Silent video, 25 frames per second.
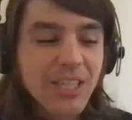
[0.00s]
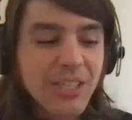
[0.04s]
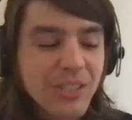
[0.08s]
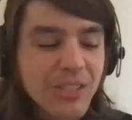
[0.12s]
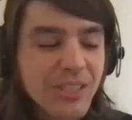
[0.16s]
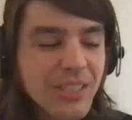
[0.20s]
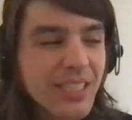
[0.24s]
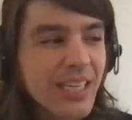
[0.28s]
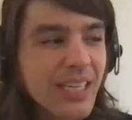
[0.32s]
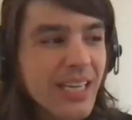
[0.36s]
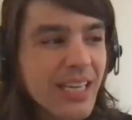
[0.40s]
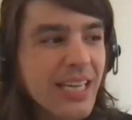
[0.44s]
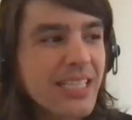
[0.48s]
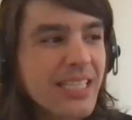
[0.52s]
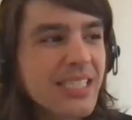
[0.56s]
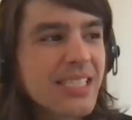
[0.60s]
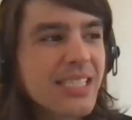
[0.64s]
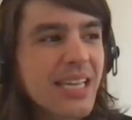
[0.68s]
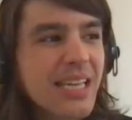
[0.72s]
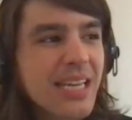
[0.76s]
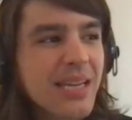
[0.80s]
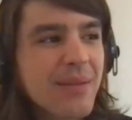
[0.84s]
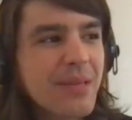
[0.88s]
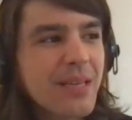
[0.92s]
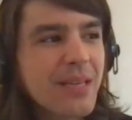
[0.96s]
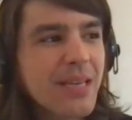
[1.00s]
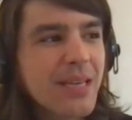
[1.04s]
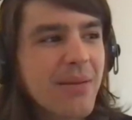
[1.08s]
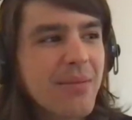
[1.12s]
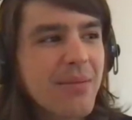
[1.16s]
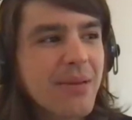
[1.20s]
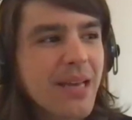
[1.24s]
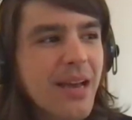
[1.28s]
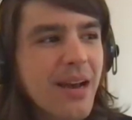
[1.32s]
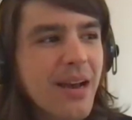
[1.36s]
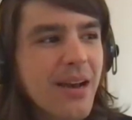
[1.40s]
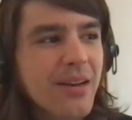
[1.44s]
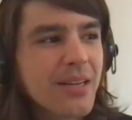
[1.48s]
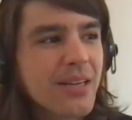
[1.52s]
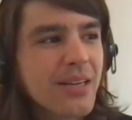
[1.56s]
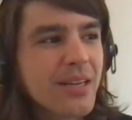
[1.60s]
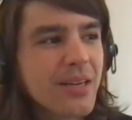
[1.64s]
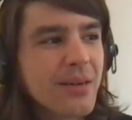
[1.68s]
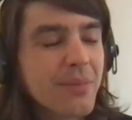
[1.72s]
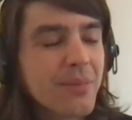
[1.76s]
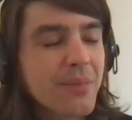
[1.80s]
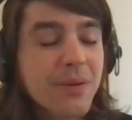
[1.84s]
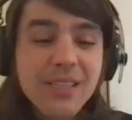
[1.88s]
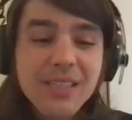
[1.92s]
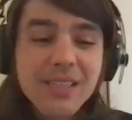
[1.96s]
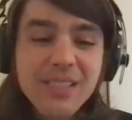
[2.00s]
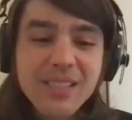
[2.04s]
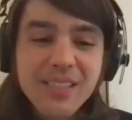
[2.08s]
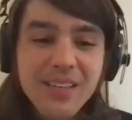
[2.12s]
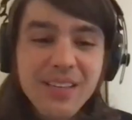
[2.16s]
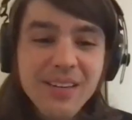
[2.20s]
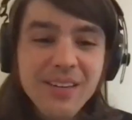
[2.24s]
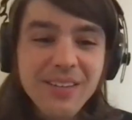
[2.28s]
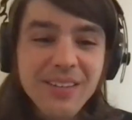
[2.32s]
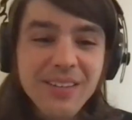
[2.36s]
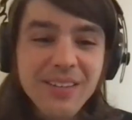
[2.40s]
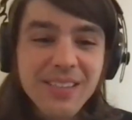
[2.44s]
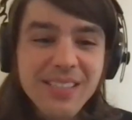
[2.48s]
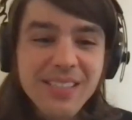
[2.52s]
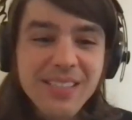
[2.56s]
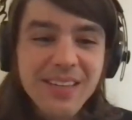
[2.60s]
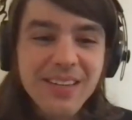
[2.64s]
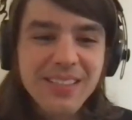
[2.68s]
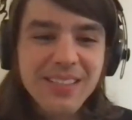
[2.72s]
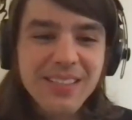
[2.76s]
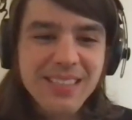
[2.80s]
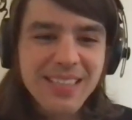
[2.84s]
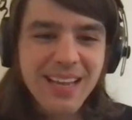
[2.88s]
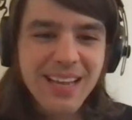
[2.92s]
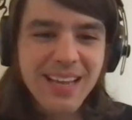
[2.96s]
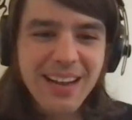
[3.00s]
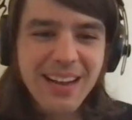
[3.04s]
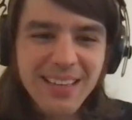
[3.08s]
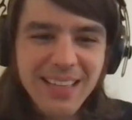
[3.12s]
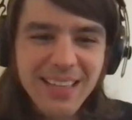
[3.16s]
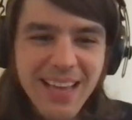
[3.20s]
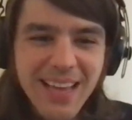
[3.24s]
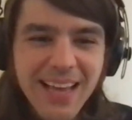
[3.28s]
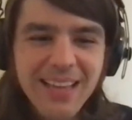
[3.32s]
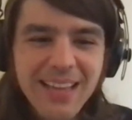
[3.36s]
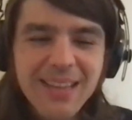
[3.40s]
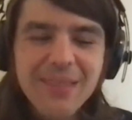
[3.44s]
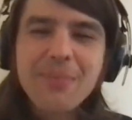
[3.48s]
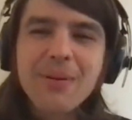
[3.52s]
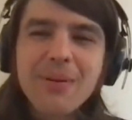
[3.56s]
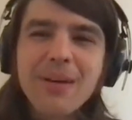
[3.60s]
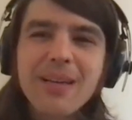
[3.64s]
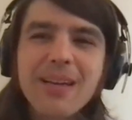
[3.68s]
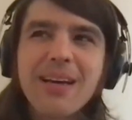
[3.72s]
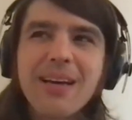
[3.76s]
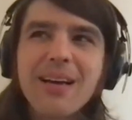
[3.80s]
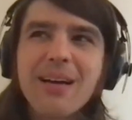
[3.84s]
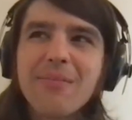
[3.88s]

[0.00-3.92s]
Actually, it's going to be coming out here pretty soon. So it's not out yet, but